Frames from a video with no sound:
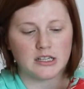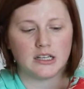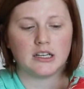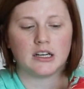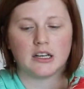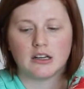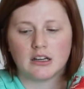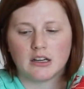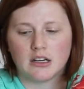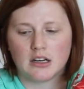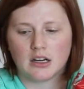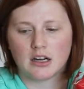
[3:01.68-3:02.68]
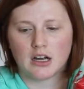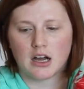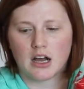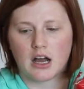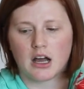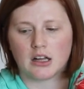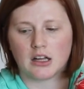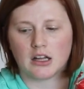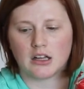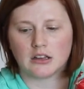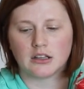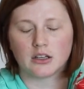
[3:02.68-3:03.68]
need
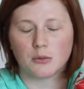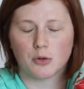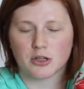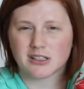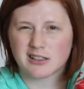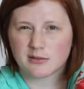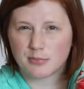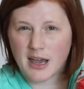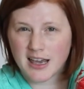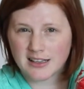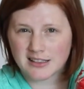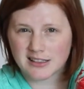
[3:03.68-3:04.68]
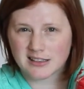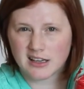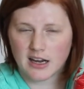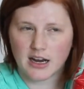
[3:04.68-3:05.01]
a little more space